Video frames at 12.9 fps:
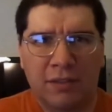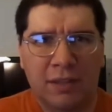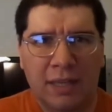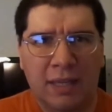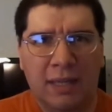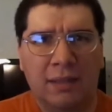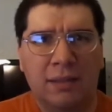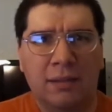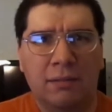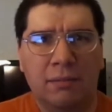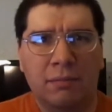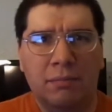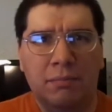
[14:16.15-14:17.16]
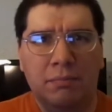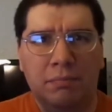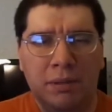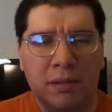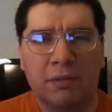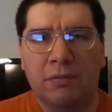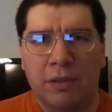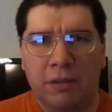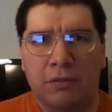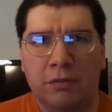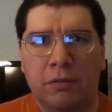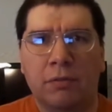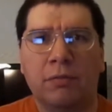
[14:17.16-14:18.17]
that they had in Big
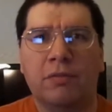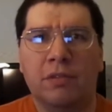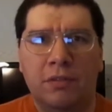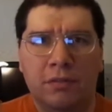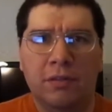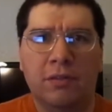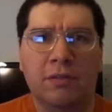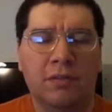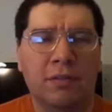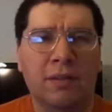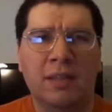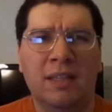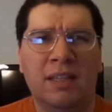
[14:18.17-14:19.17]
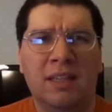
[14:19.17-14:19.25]
Adventure, such as